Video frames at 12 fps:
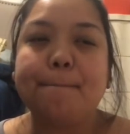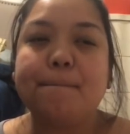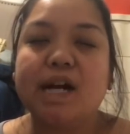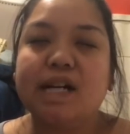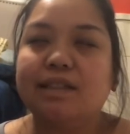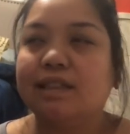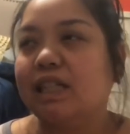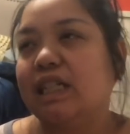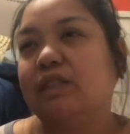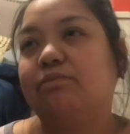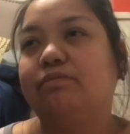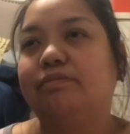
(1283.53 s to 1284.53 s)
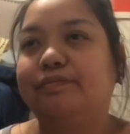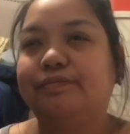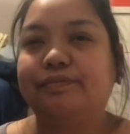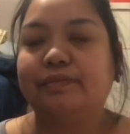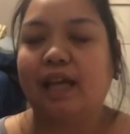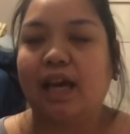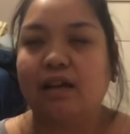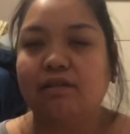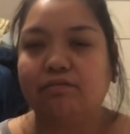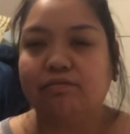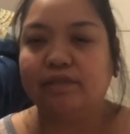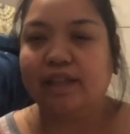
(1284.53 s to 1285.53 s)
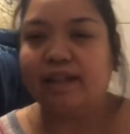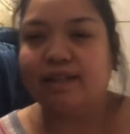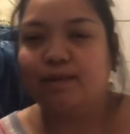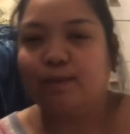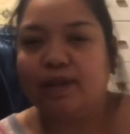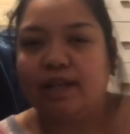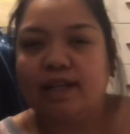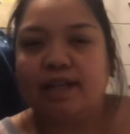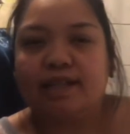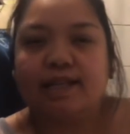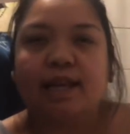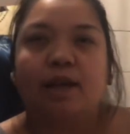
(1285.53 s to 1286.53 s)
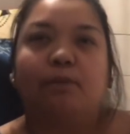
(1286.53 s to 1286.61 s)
But um, yeah, it is what it is.